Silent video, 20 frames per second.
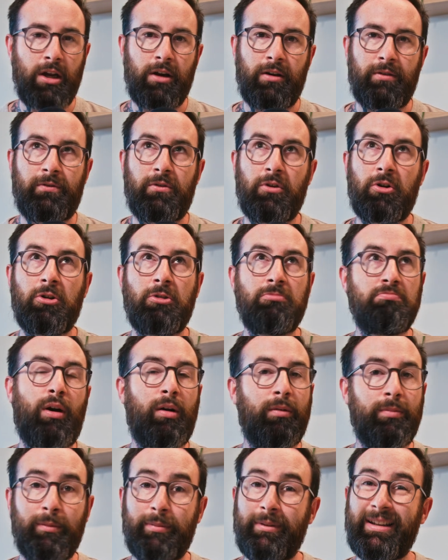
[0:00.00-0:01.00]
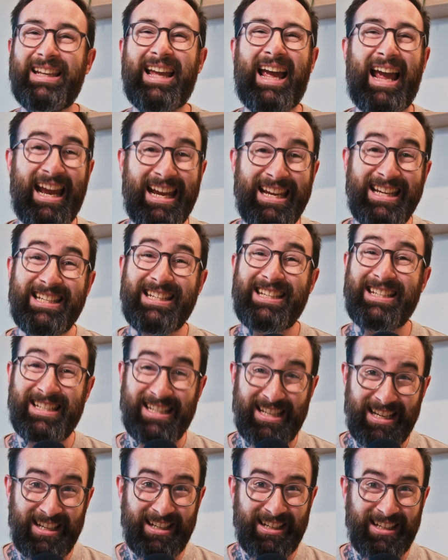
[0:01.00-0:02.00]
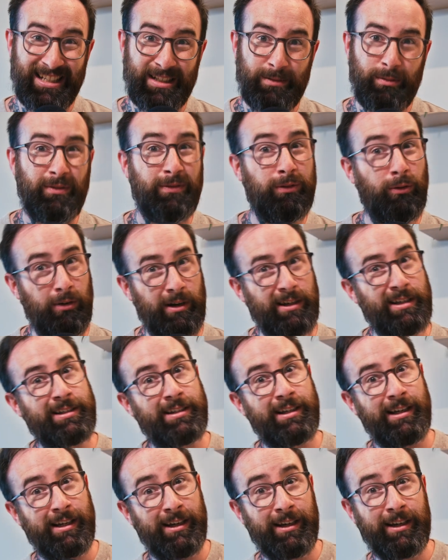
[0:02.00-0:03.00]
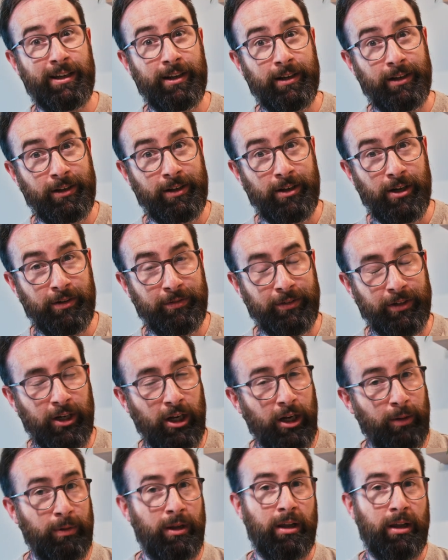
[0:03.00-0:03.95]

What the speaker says: for probably 8 years before I decided to get it covered up.